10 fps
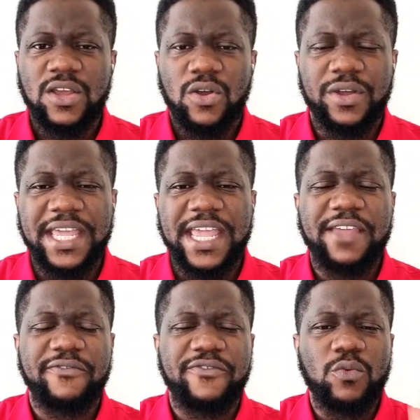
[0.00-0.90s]
okay
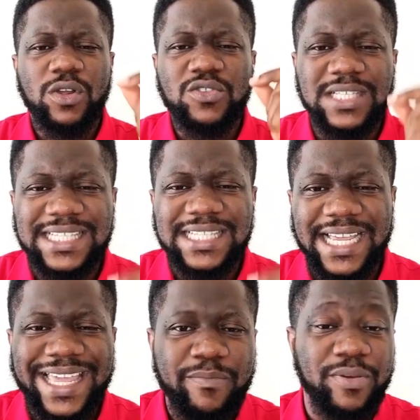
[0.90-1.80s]
if you want to
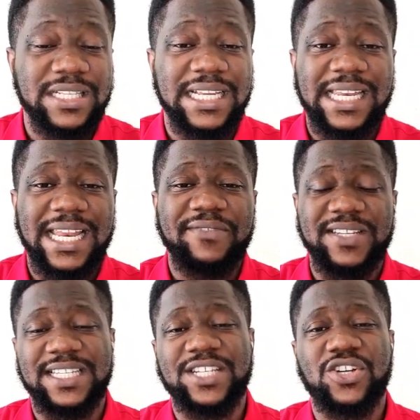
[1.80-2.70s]
take important life
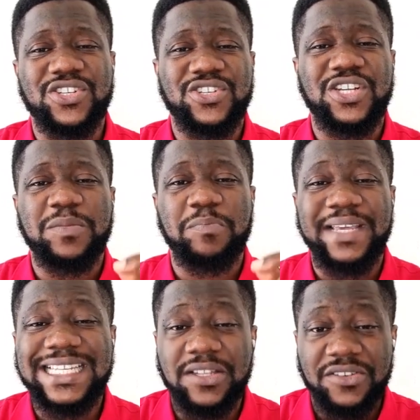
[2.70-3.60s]
decisions just
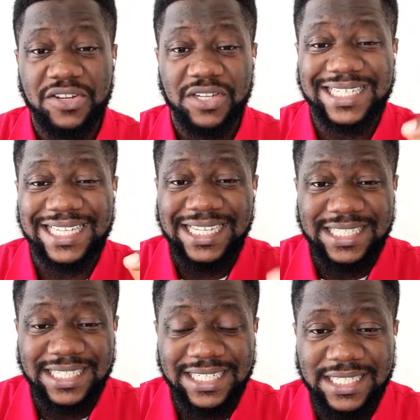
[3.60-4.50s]
based on your
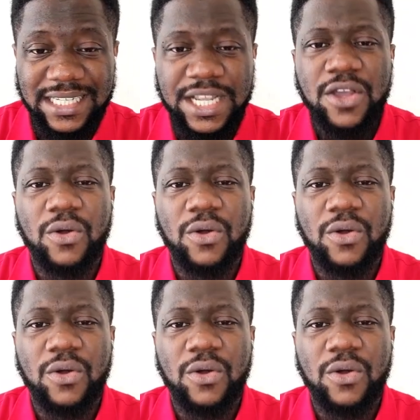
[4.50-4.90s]
senses